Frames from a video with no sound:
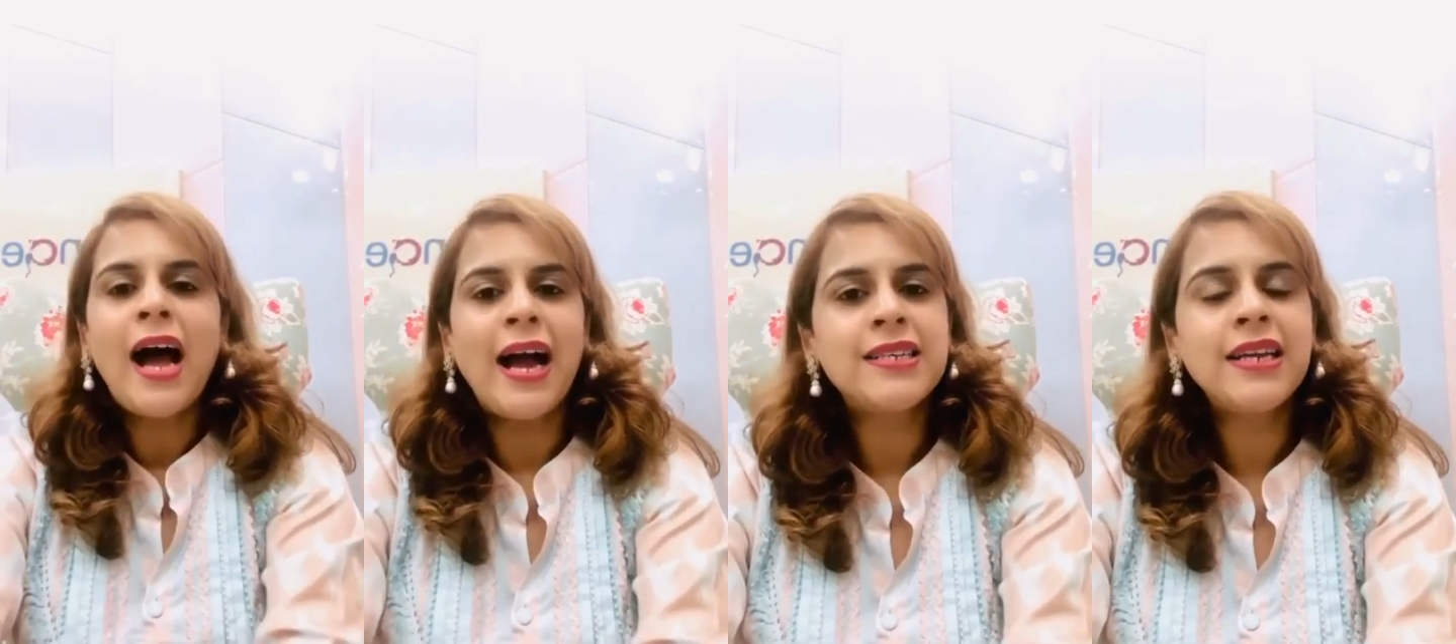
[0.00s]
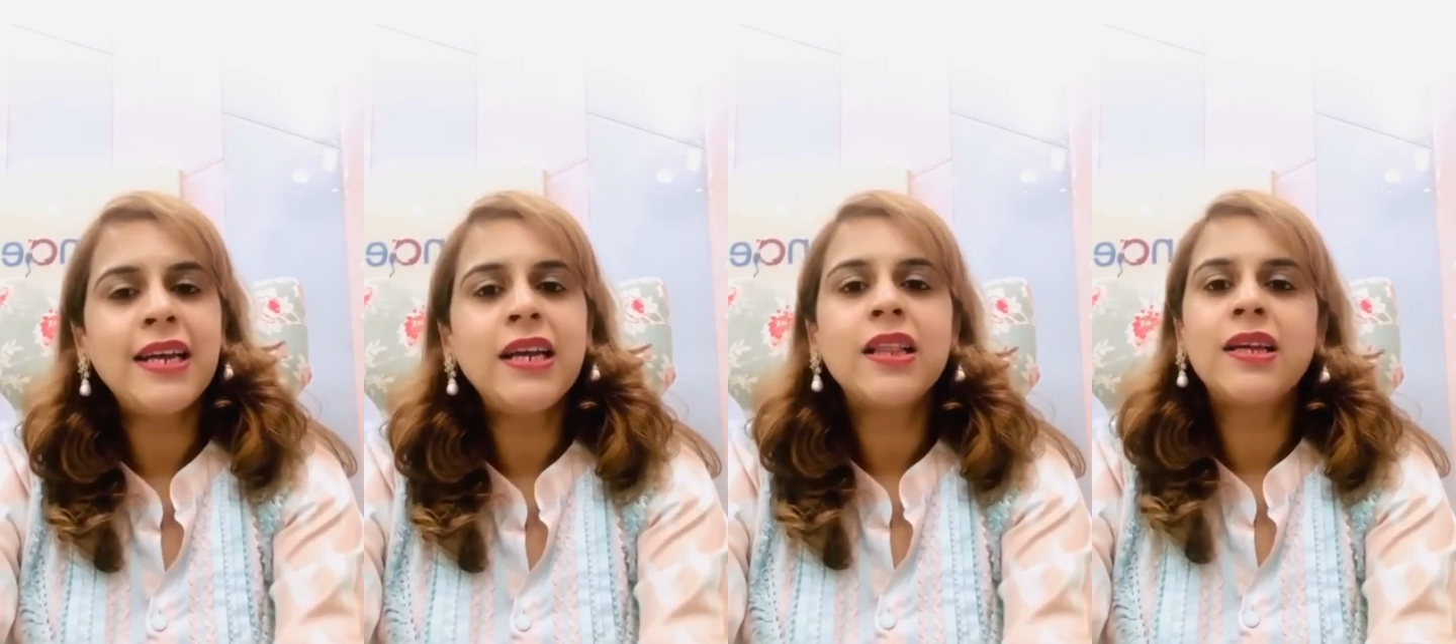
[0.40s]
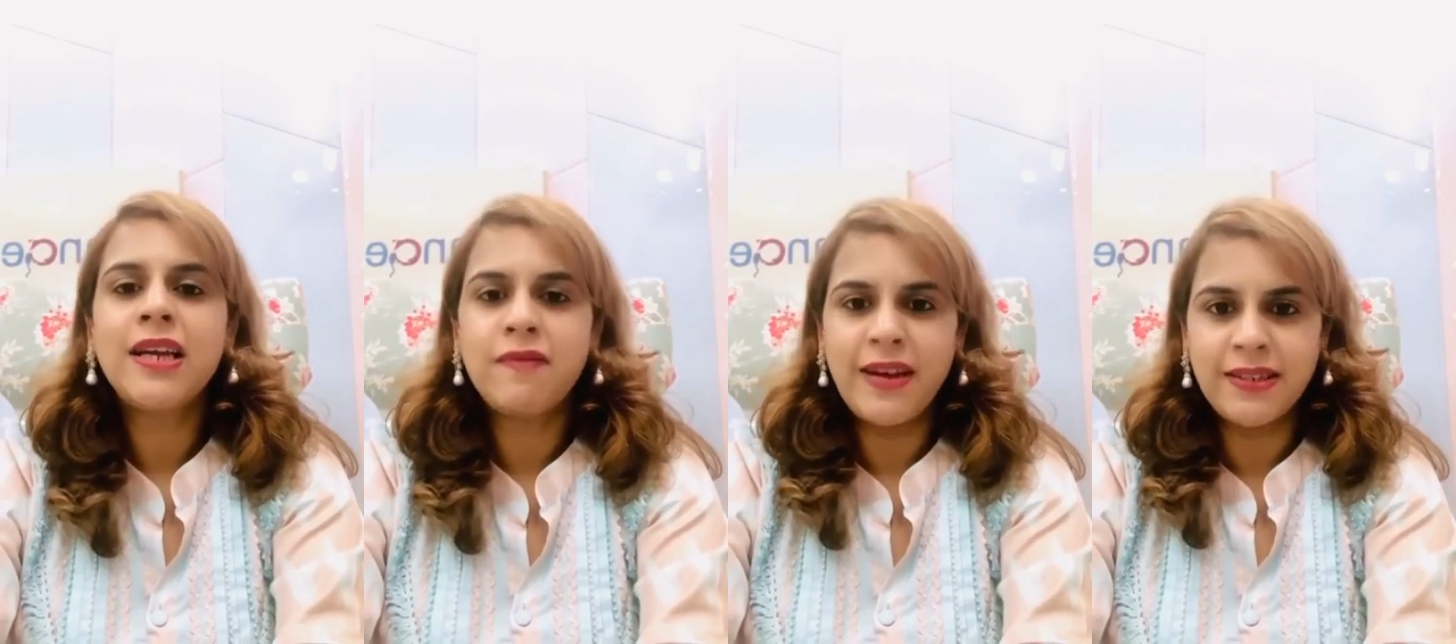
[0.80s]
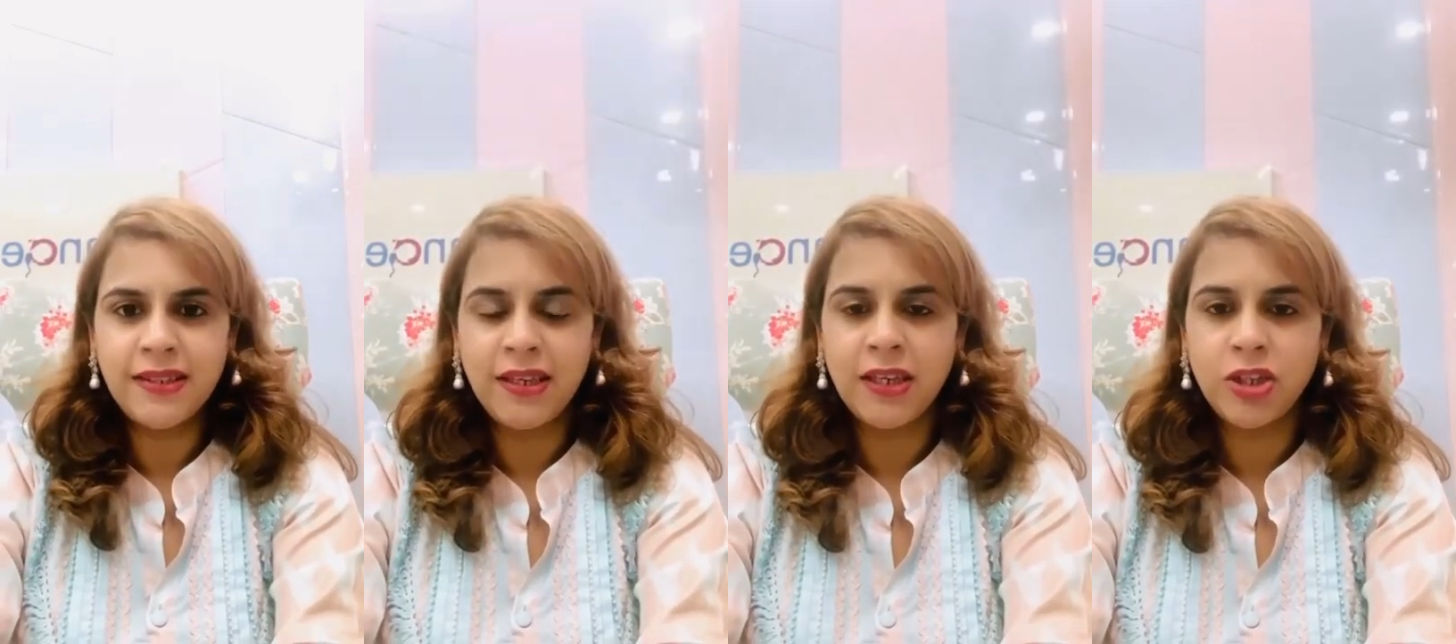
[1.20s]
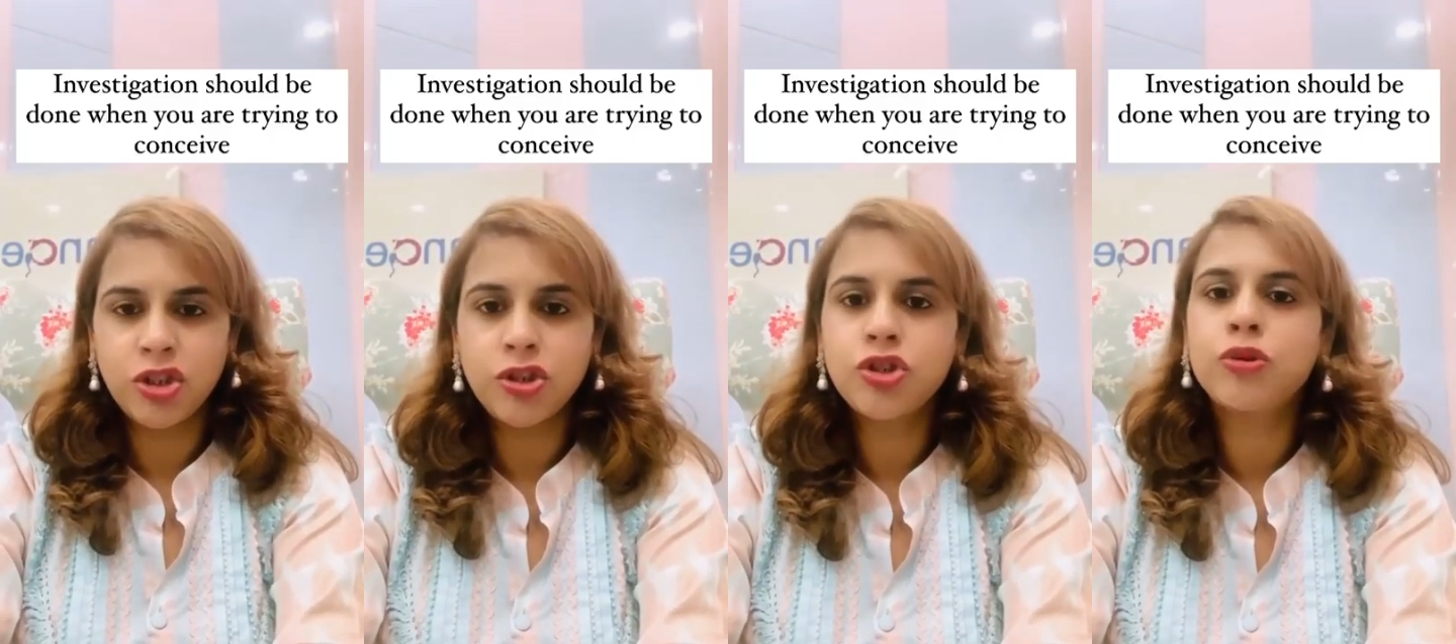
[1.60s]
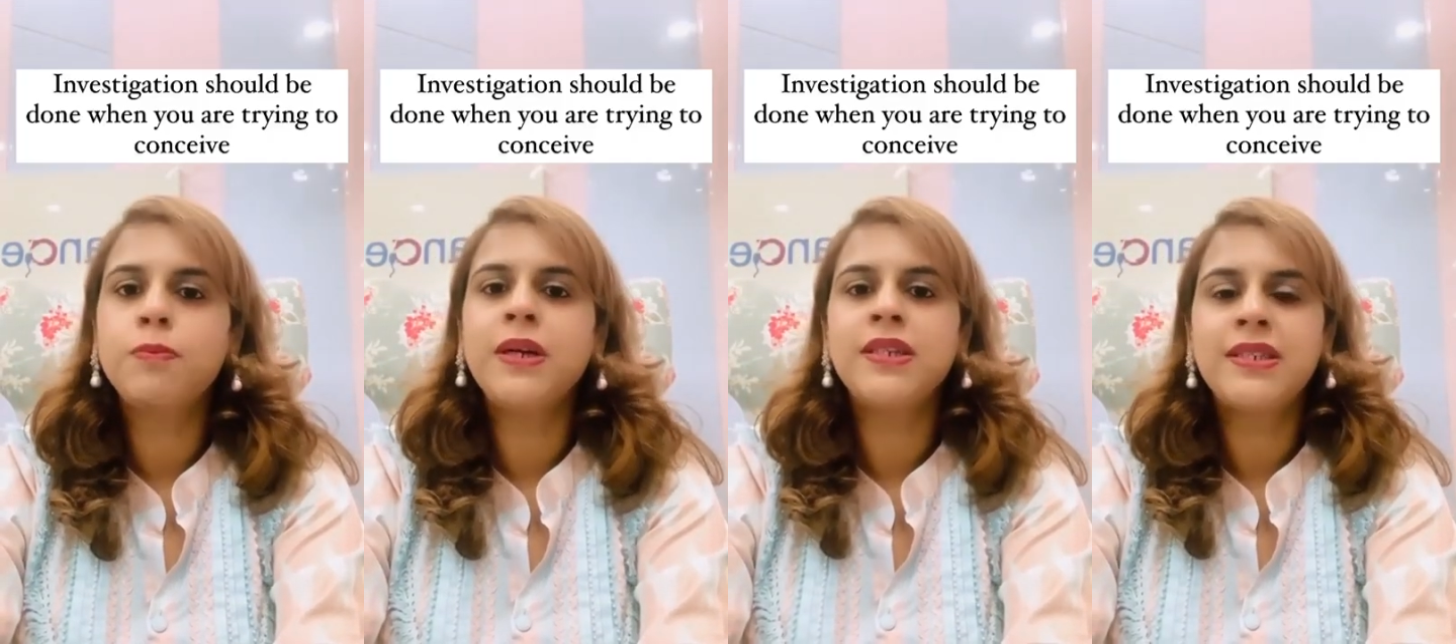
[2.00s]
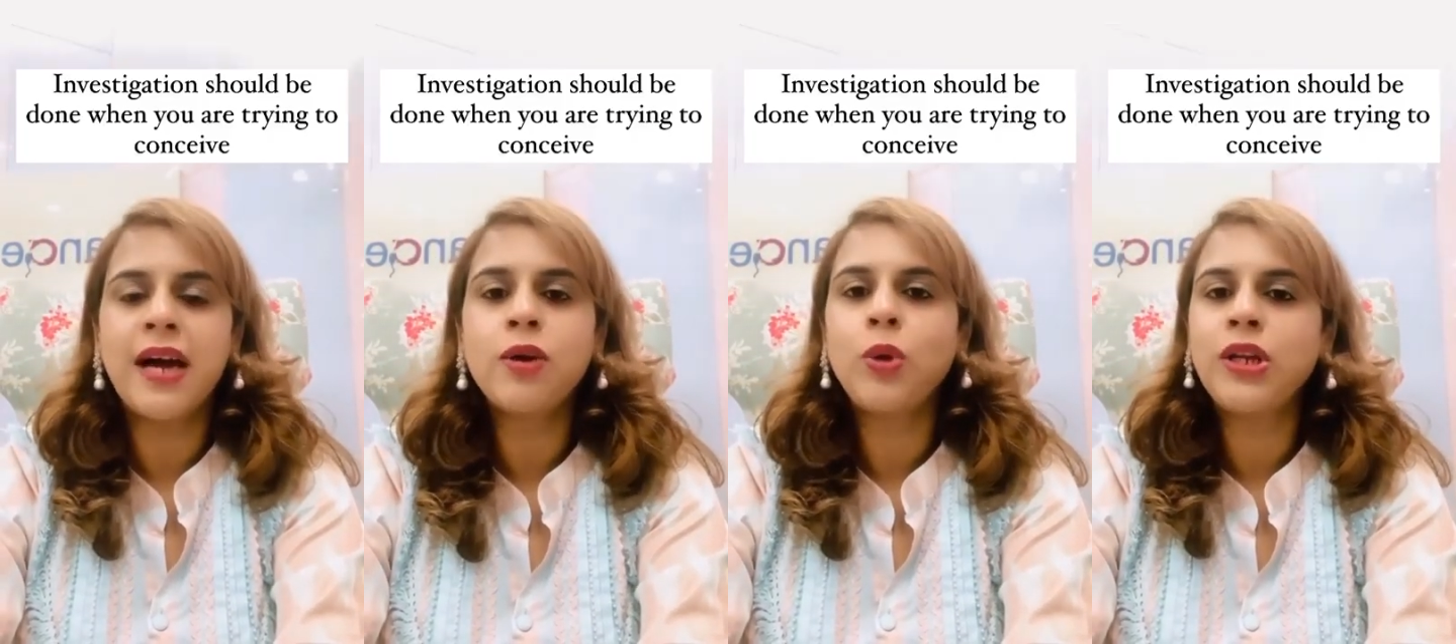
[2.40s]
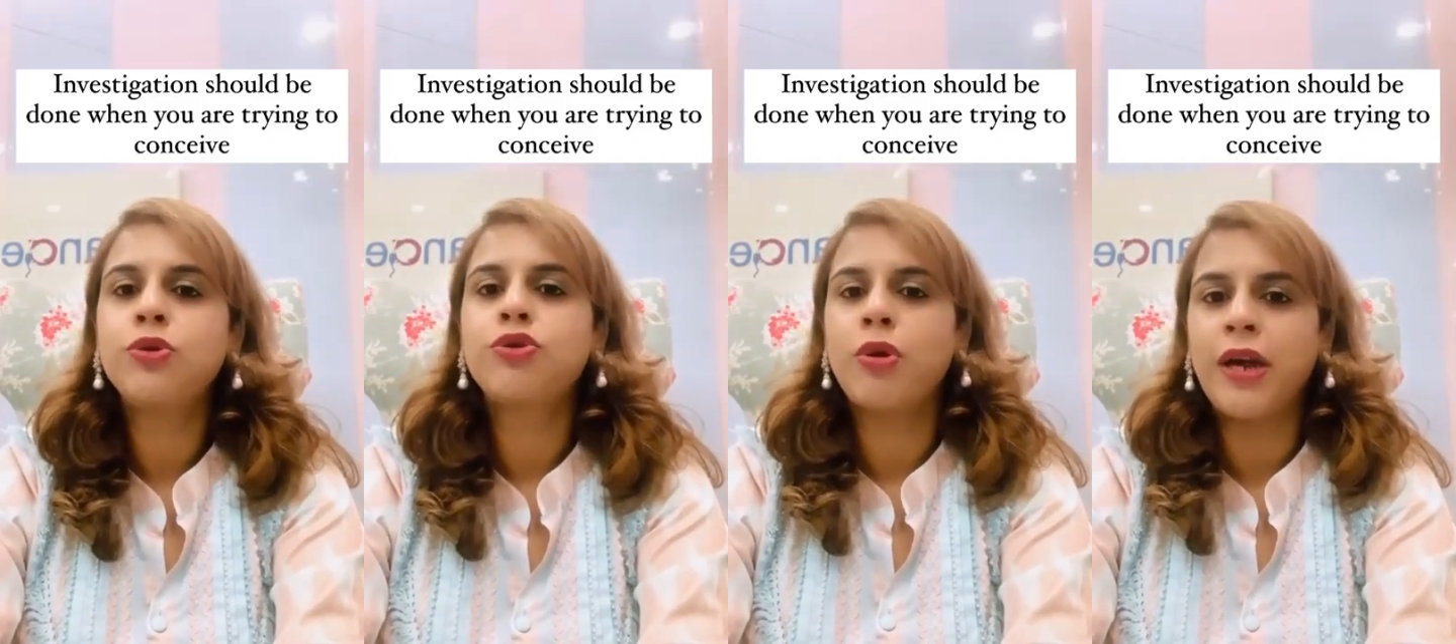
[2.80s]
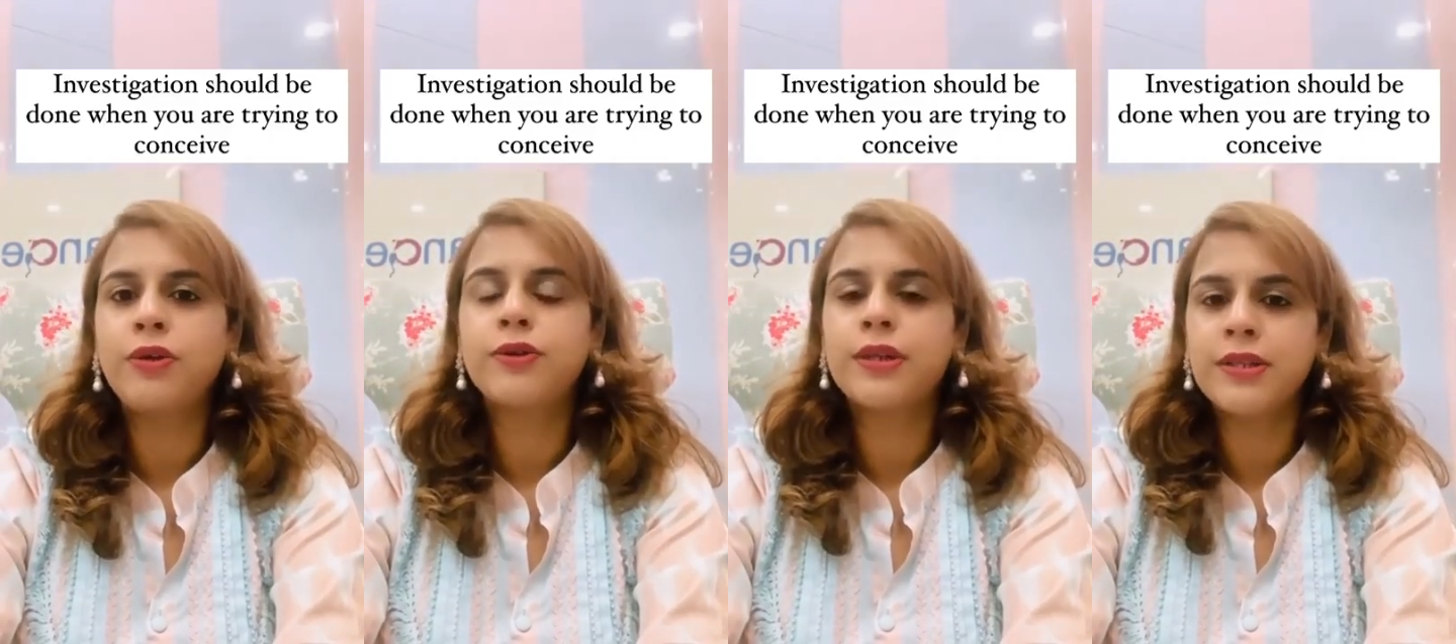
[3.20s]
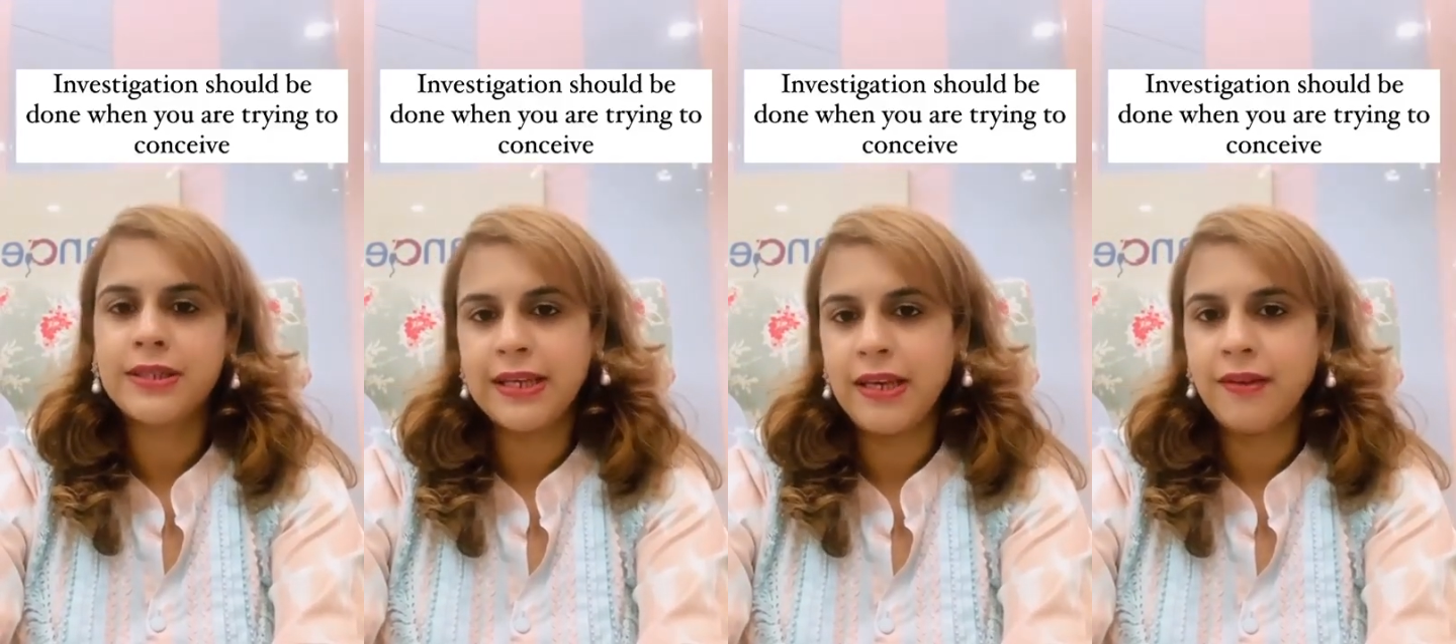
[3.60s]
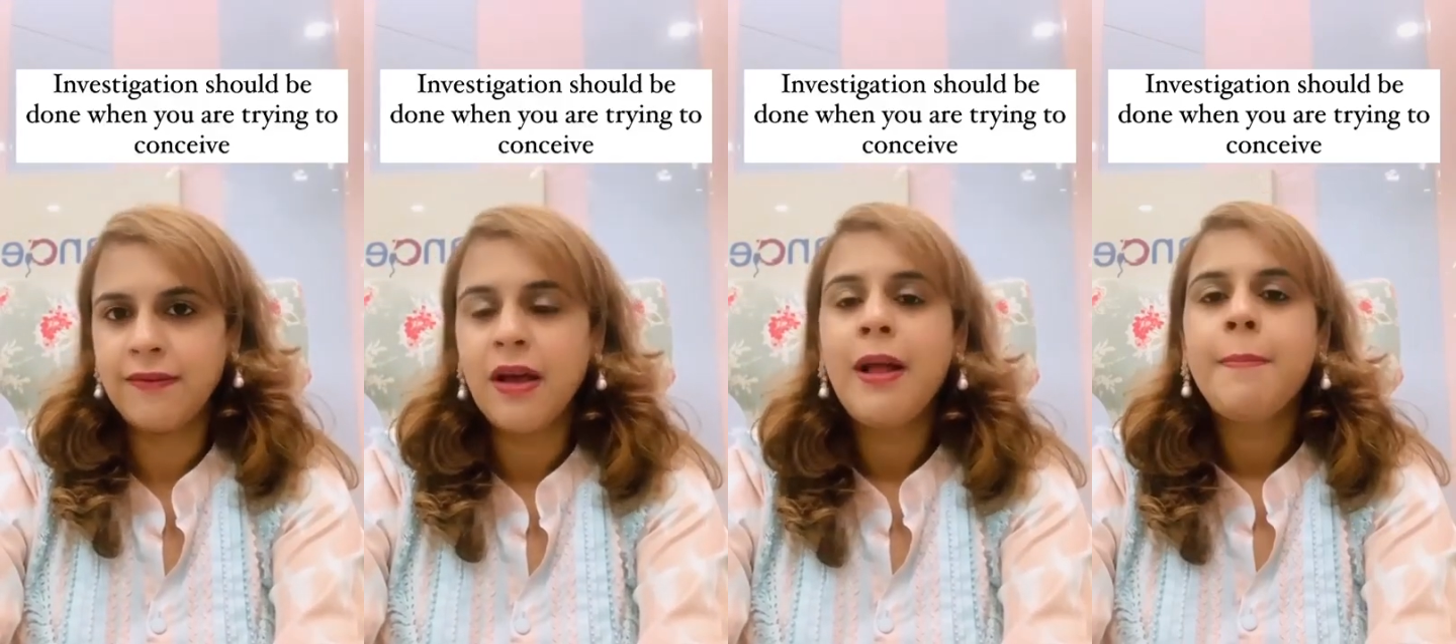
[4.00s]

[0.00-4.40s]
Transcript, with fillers: Ideally, the investigation should be done when you're trying to conceive.